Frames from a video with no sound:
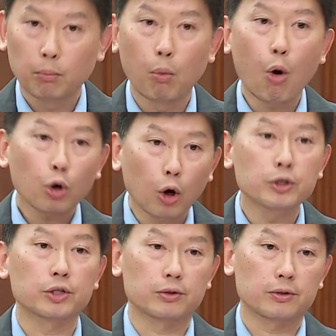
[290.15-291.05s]
more
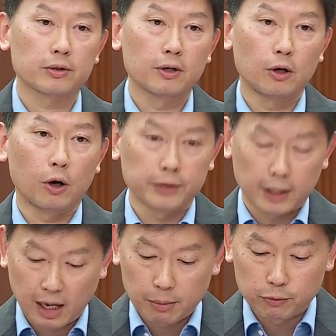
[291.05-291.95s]
conscious of their
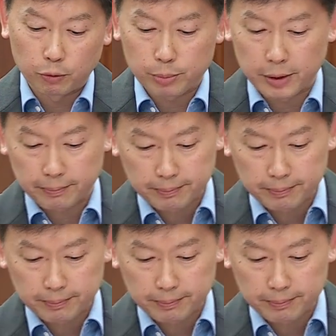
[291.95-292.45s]
carbon footprint.